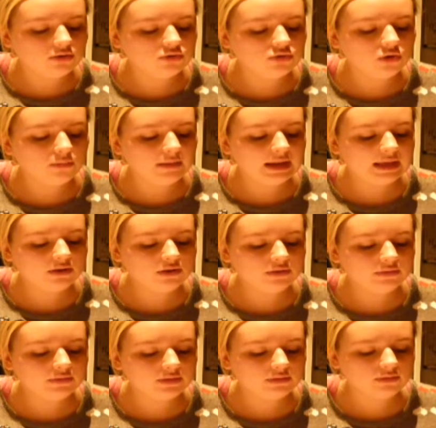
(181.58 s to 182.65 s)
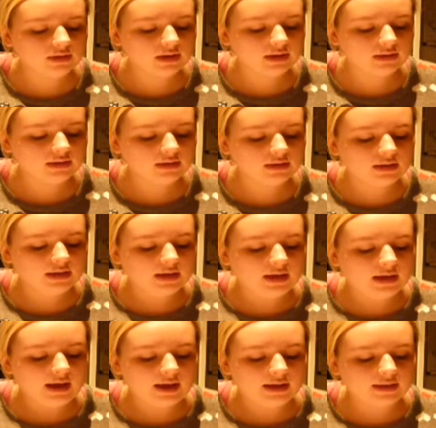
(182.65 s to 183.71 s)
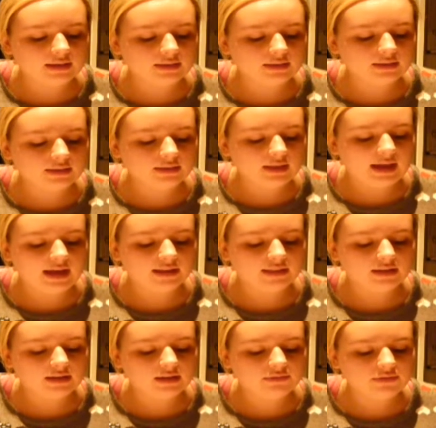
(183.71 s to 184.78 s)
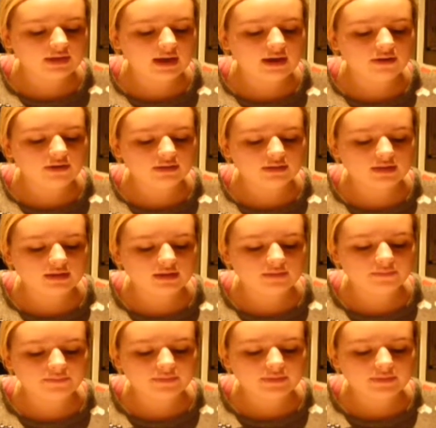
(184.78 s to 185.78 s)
normally off-screen, and at another character,